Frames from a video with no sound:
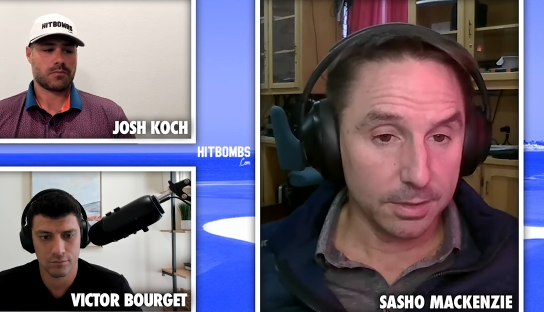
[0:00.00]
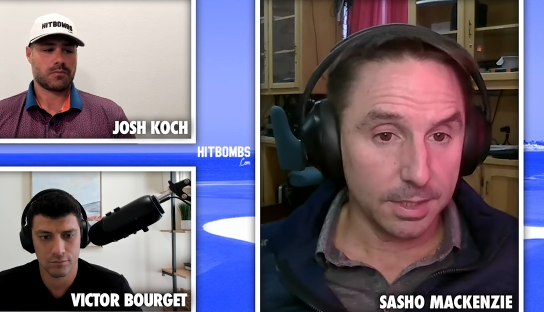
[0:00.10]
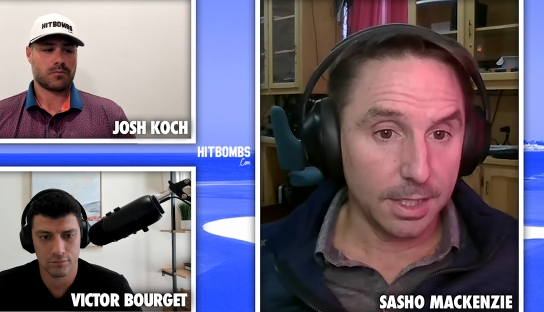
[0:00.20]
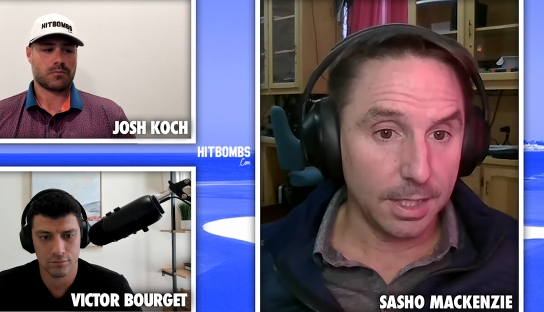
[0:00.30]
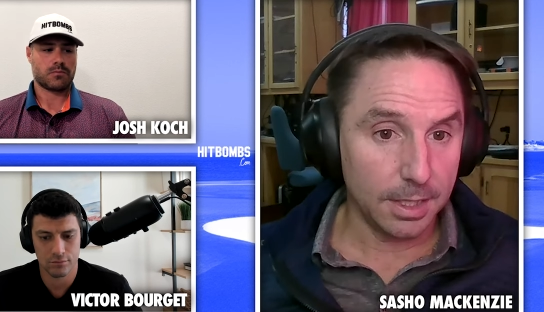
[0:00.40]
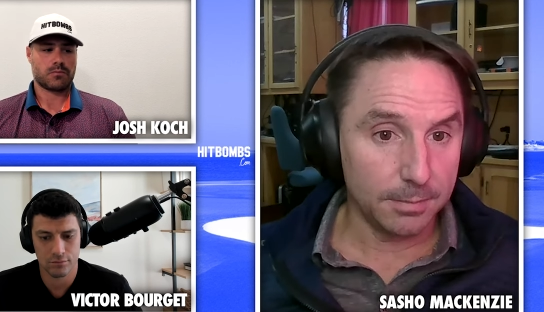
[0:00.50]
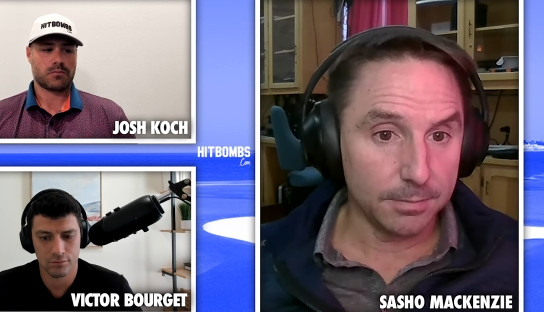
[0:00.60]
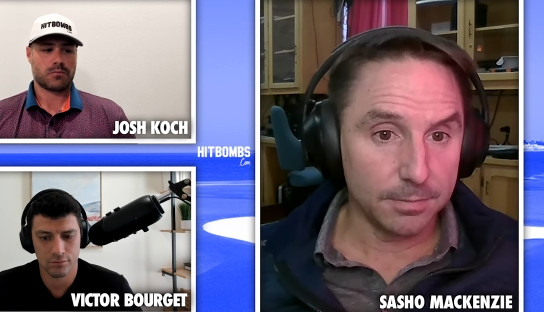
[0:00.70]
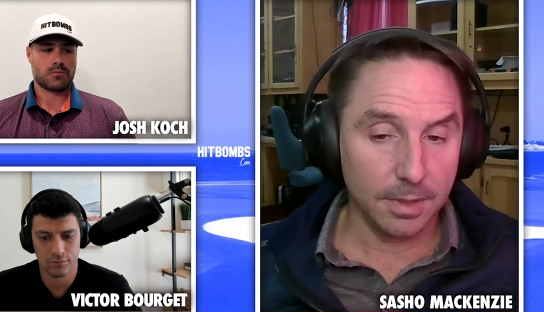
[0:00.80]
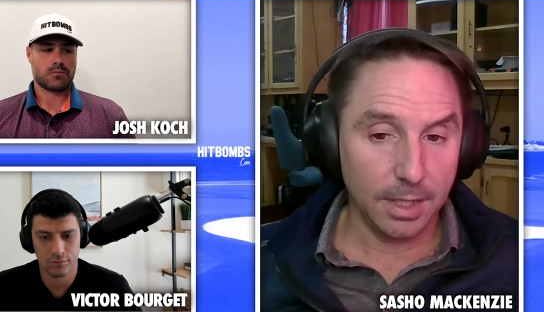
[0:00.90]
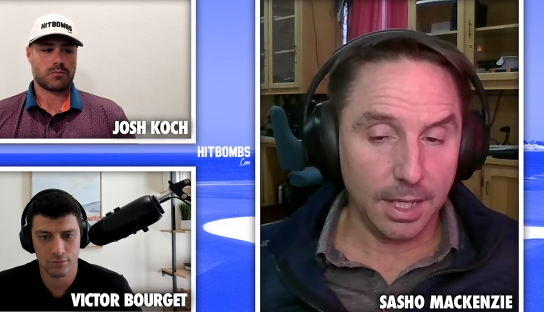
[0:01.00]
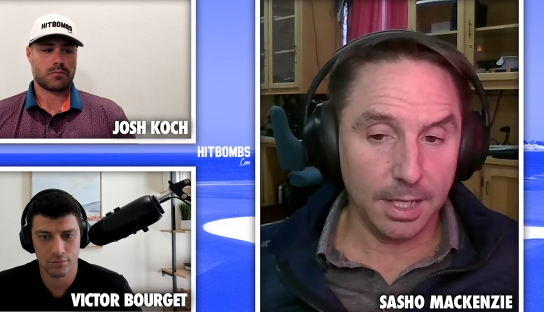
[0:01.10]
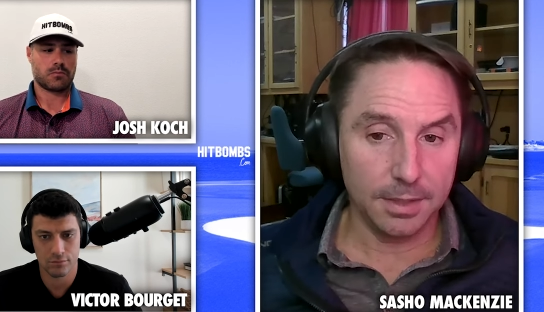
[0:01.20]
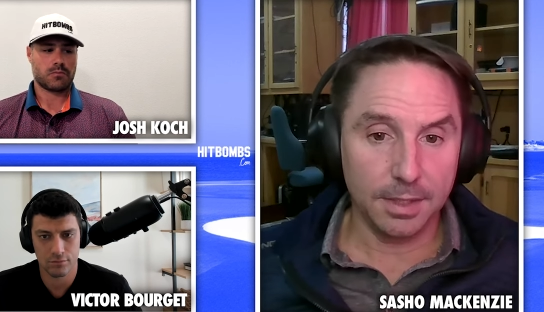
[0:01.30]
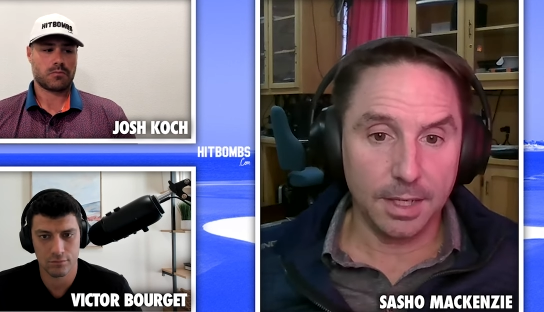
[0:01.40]
Speaker 1: um,
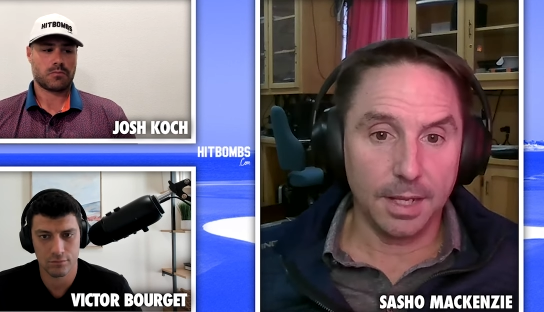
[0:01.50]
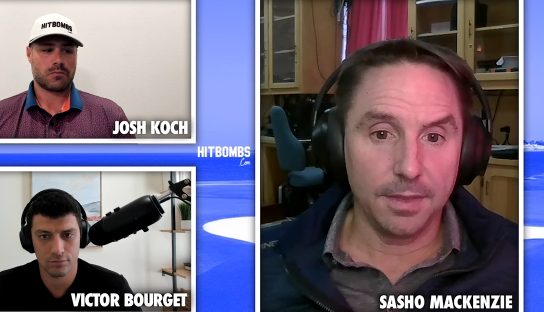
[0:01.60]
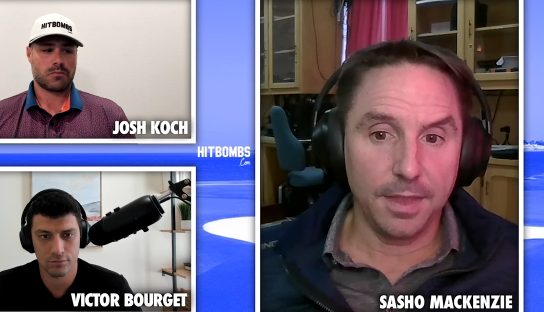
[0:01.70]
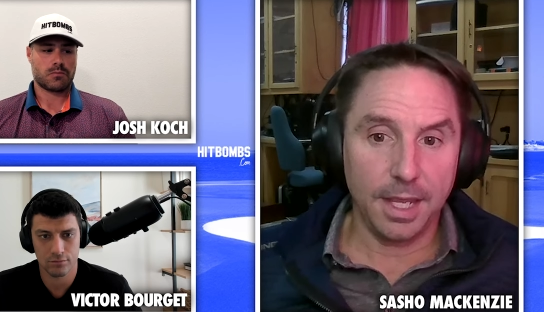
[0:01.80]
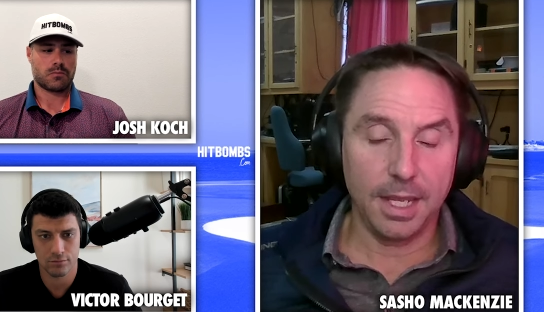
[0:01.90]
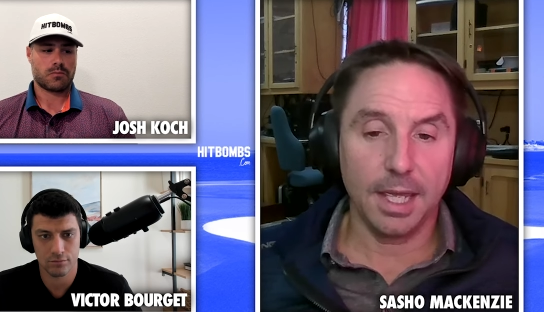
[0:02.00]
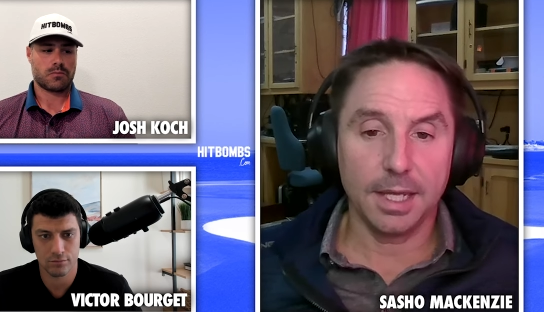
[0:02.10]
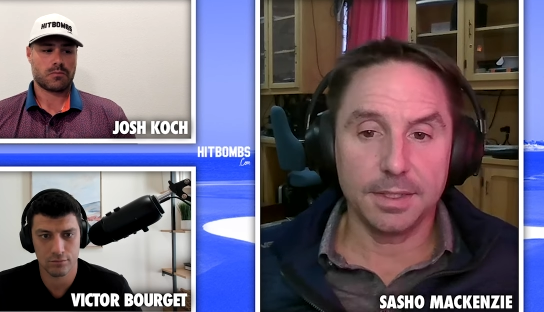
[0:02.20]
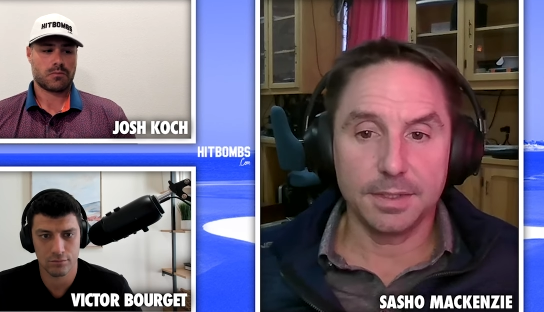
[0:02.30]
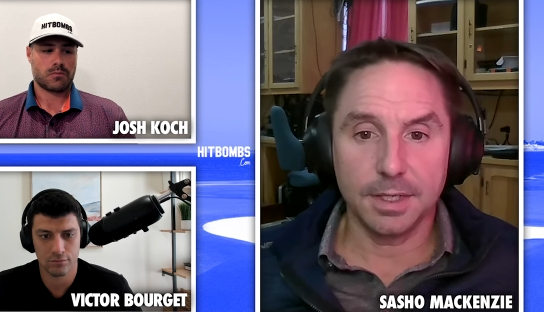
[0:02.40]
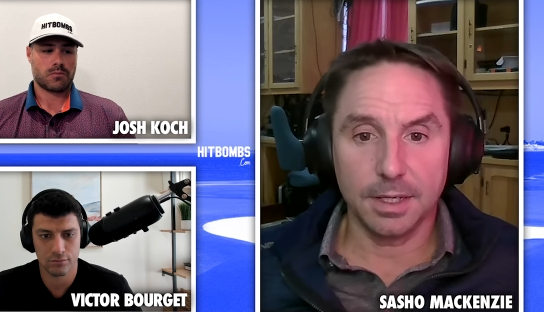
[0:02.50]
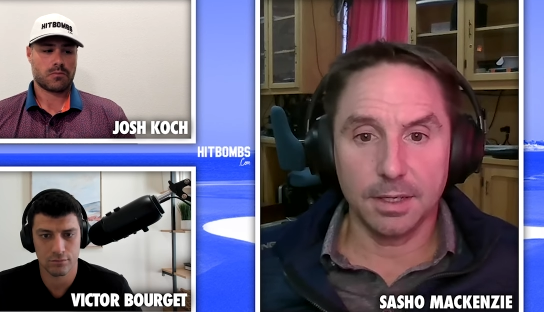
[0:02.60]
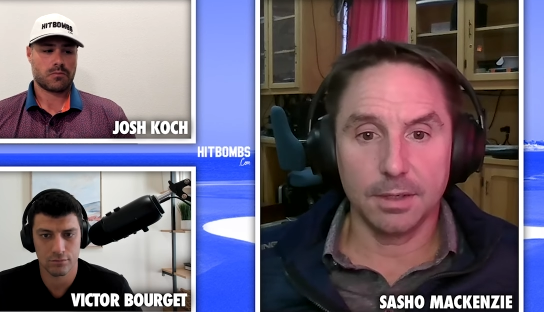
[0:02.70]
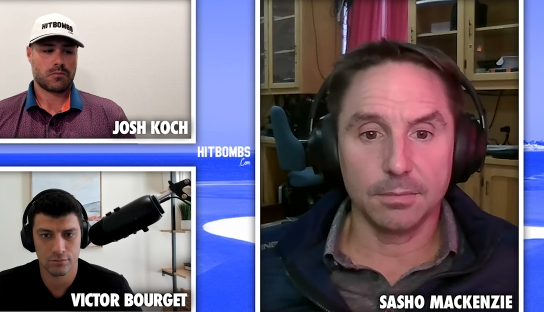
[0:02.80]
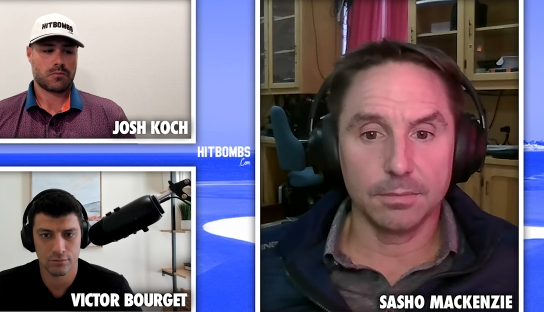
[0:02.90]
and and they had
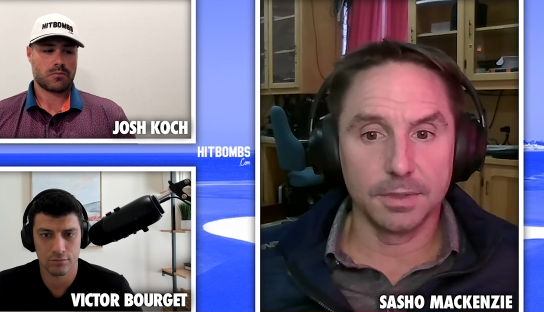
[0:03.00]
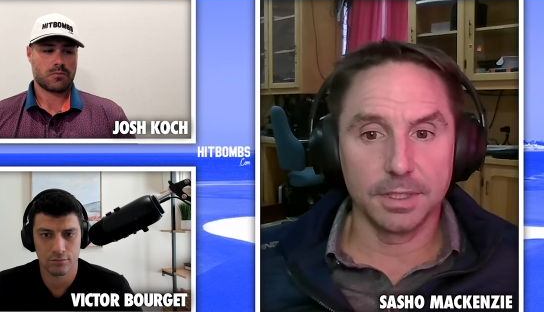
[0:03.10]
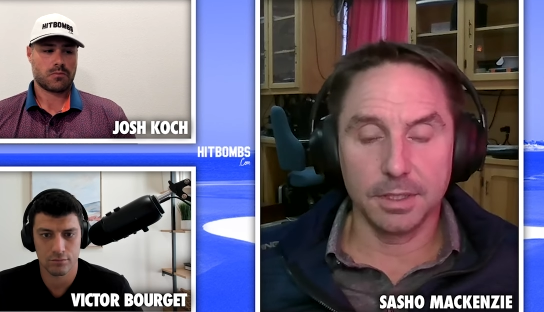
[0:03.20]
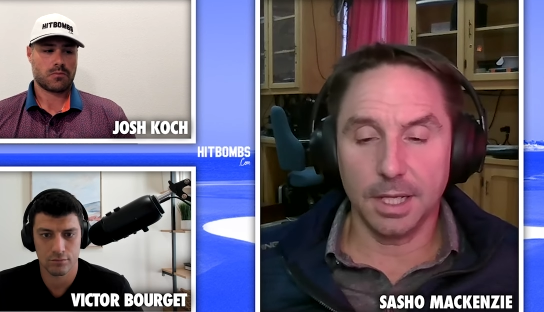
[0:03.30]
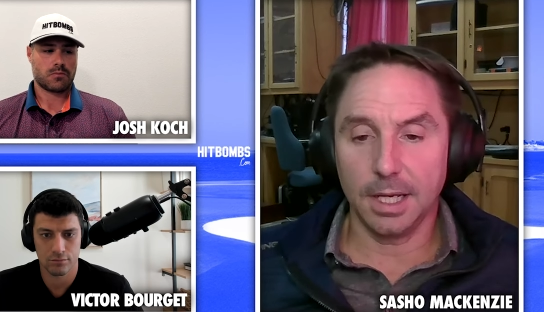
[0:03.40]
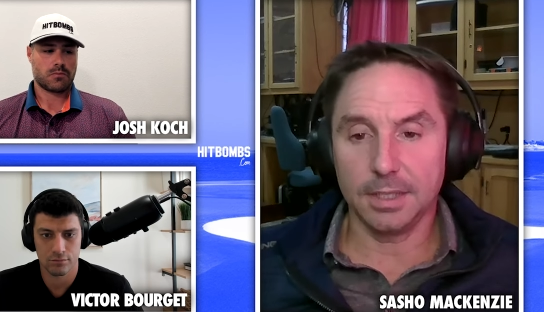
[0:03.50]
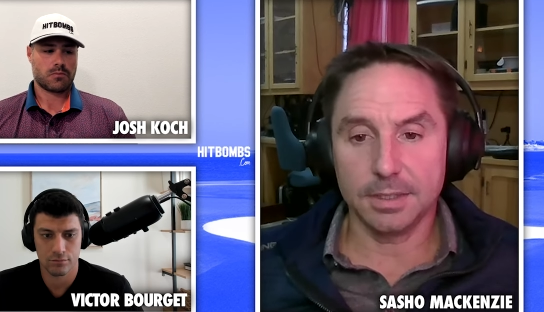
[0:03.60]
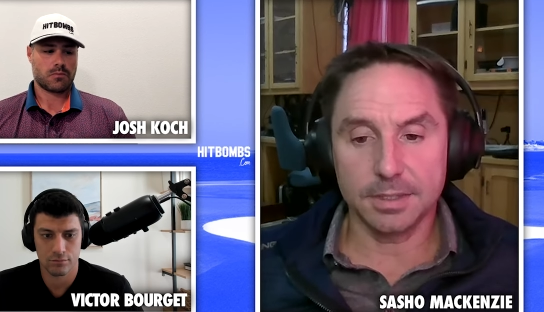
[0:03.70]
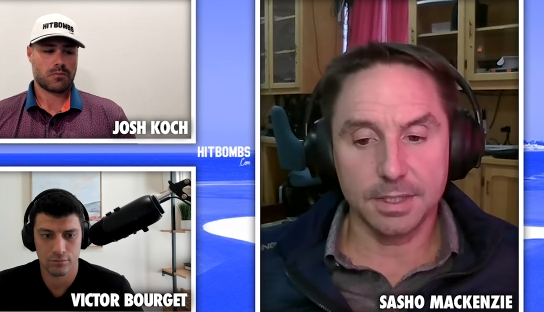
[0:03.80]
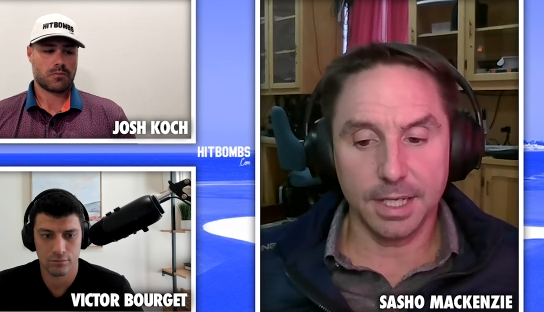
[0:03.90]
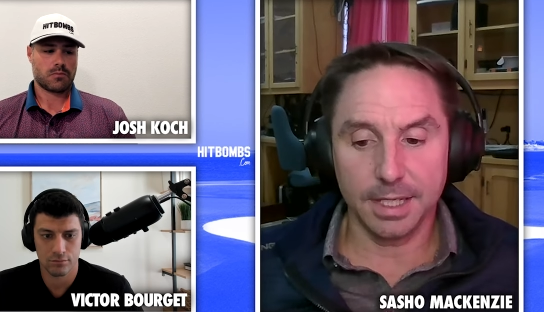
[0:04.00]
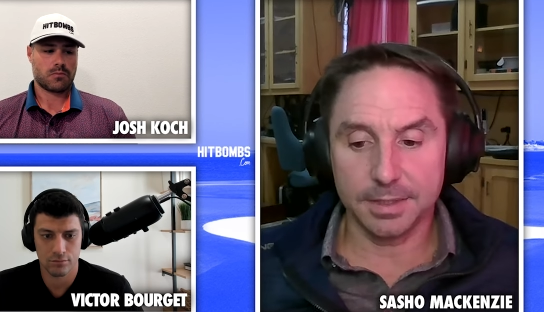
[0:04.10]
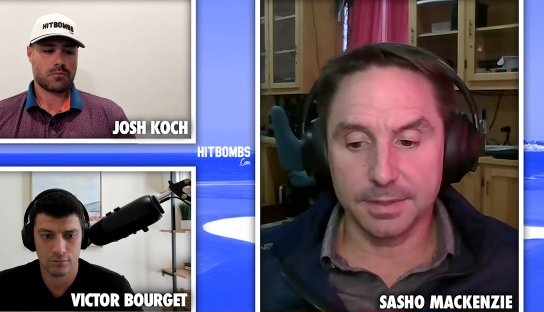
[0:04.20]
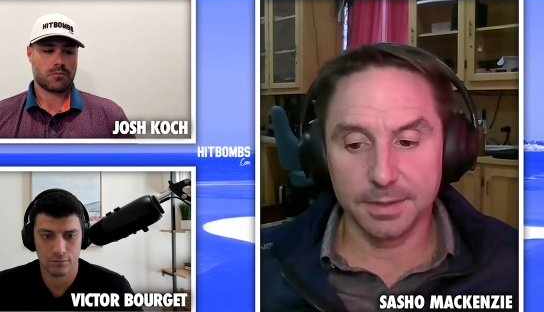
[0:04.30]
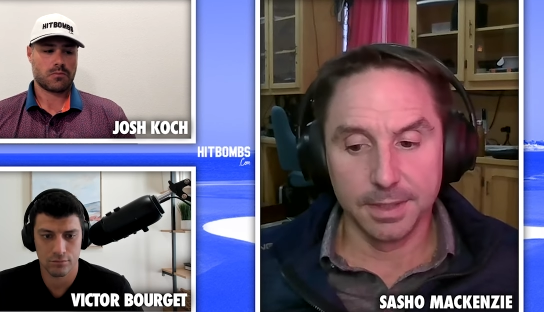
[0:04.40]
uh, realized
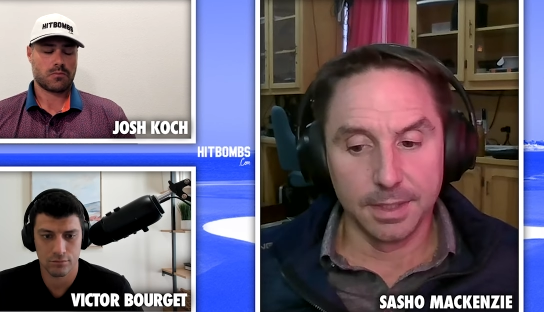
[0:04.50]
that